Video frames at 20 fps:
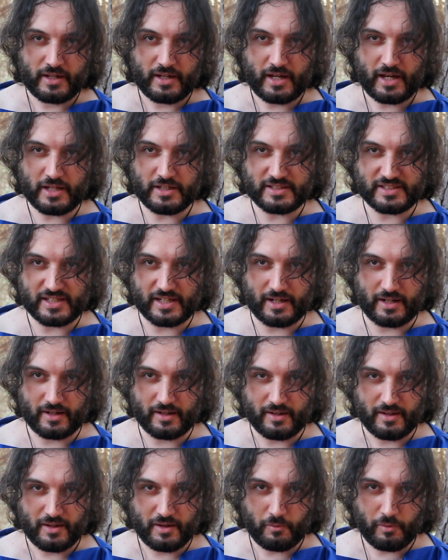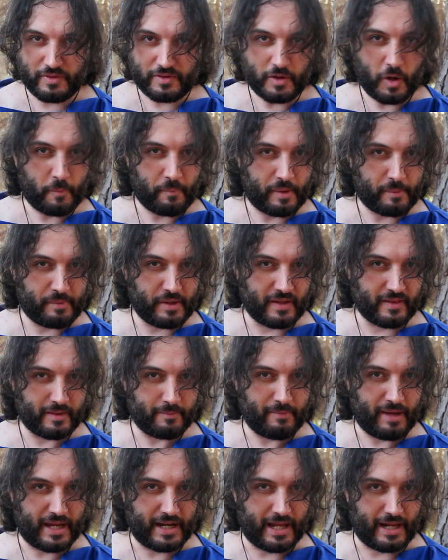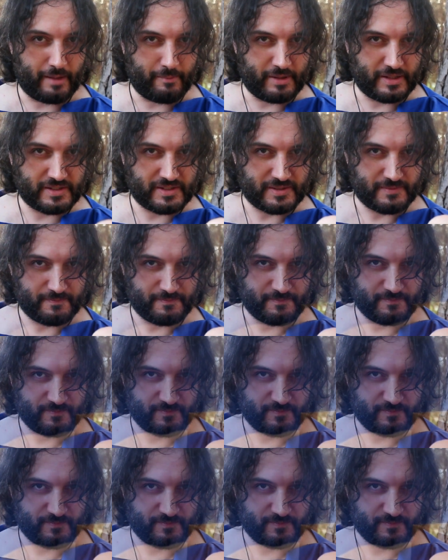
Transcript: and tin, with copper being the main element.